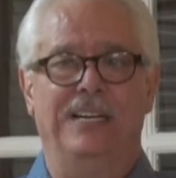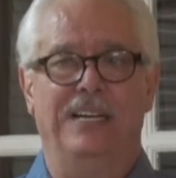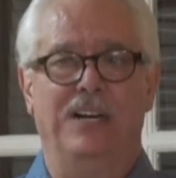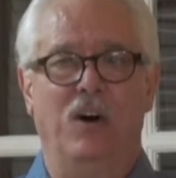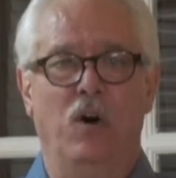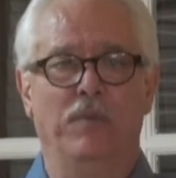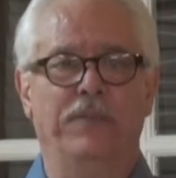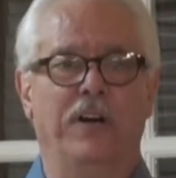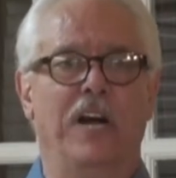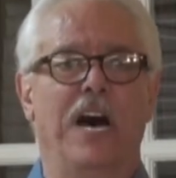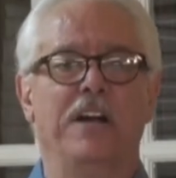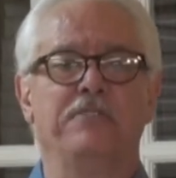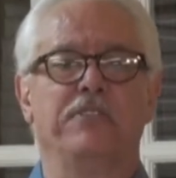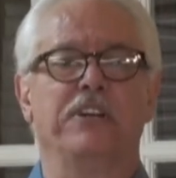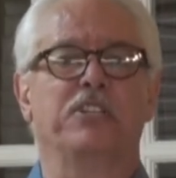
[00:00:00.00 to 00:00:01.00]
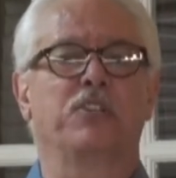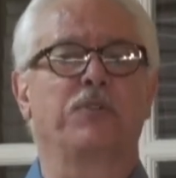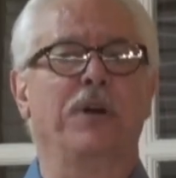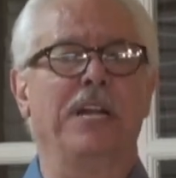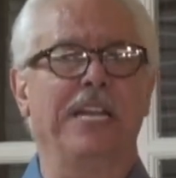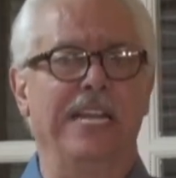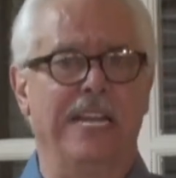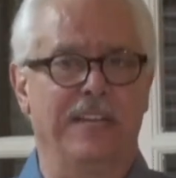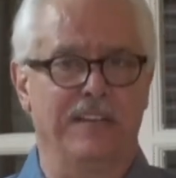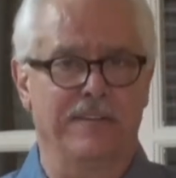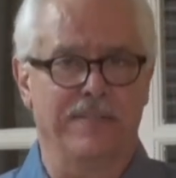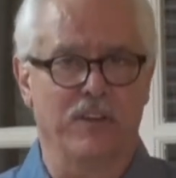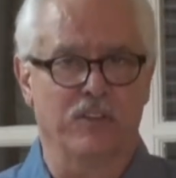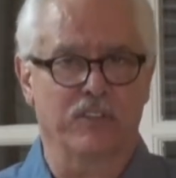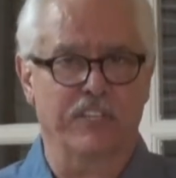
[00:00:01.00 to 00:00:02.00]
over 100 trillion
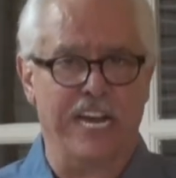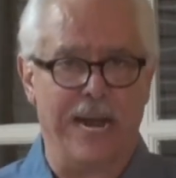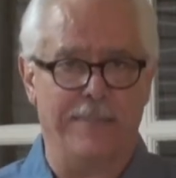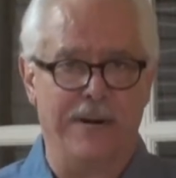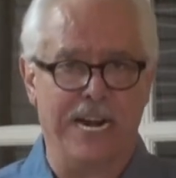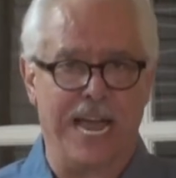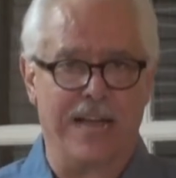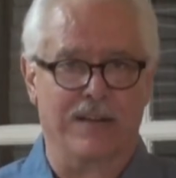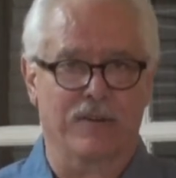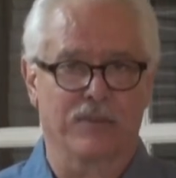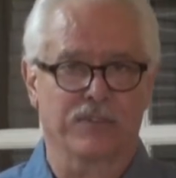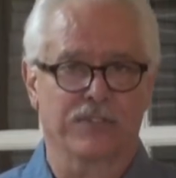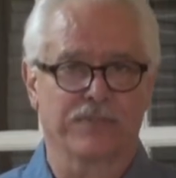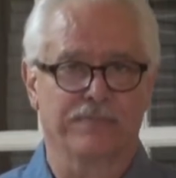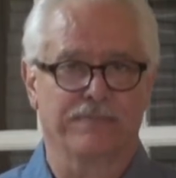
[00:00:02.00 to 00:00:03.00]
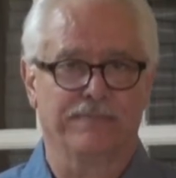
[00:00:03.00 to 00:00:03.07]
of those tabernacles